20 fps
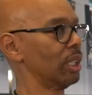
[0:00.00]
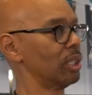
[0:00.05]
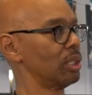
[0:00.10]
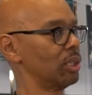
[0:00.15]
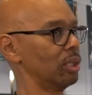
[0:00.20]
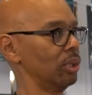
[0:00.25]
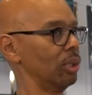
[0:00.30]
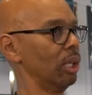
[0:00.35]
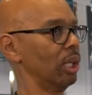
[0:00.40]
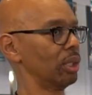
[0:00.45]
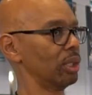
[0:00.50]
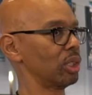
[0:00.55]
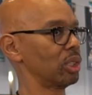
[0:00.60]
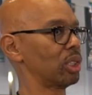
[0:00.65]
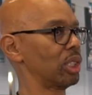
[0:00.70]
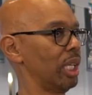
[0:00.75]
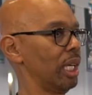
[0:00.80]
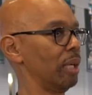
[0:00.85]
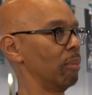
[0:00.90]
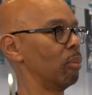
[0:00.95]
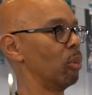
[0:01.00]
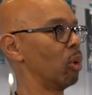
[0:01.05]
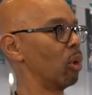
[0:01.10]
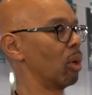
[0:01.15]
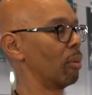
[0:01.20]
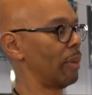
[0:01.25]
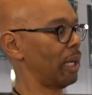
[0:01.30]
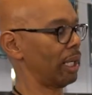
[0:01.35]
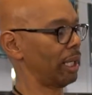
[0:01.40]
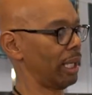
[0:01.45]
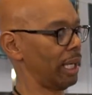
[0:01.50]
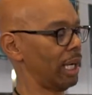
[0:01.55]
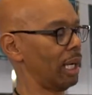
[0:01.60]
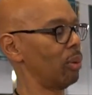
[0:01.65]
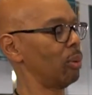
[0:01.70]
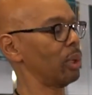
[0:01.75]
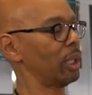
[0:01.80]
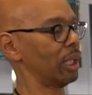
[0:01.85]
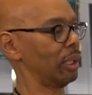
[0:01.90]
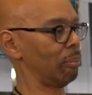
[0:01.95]
to understand more about how
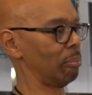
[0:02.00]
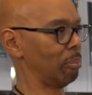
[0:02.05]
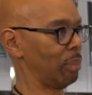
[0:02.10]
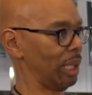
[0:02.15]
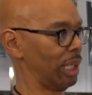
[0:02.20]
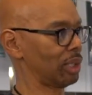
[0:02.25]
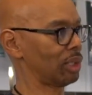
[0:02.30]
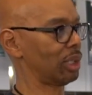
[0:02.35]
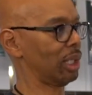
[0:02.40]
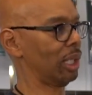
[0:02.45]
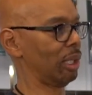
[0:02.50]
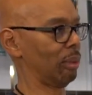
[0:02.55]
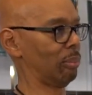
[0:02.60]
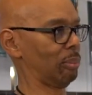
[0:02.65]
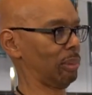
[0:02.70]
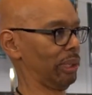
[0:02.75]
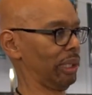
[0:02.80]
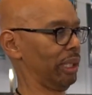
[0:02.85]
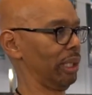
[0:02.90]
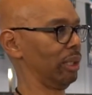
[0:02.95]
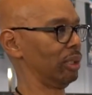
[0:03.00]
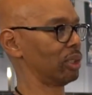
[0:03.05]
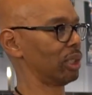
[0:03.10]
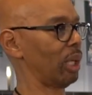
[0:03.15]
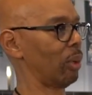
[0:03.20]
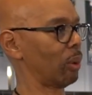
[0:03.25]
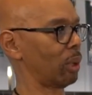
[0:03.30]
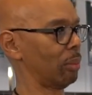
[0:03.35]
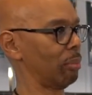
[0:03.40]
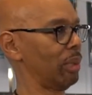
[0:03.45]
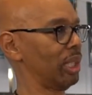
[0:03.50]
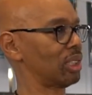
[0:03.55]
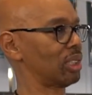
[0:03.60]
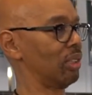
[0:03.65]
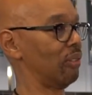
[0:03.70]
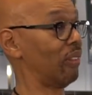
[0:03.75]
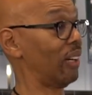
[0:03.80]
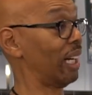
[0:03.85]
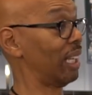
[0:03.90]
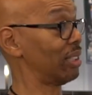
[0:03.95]
we can best help players, how we can best
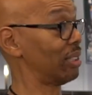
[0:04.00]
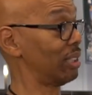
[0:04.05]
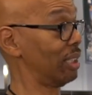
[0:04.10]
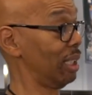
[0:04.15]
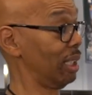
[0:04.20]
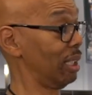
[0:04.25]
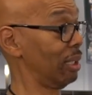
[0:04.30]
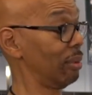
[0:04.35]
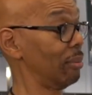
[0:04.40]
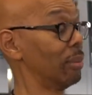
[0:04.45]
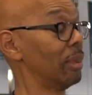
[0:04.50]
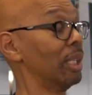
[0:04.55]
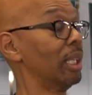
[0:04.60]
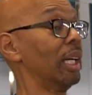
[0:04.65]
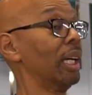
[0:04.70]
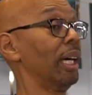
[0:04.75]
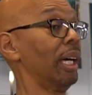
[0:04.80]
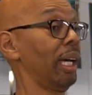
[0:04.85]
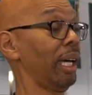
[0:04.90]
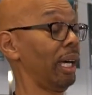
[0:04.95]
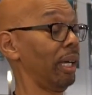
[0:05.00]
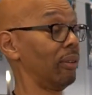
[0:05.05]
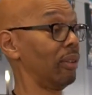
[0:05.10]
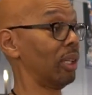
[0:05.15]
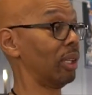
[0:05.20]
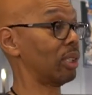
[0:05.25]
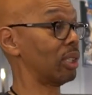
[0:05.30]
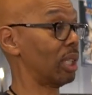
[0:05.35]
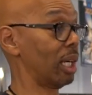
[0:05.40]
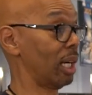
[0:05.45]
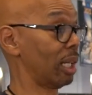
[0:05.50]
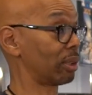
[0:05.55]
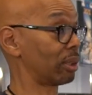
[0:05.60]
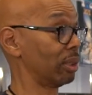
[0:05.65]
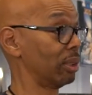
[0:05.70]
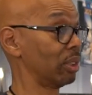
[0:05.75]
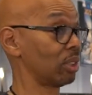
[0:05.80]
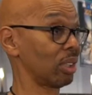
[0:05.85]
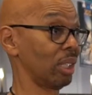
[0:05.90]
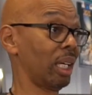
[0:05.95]
advise them and their
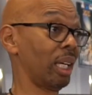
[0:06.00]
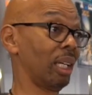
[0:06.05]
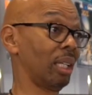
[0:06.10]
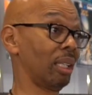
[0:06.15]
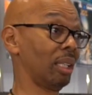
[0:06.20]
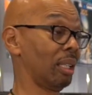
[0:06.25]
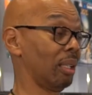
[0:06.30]
doctors and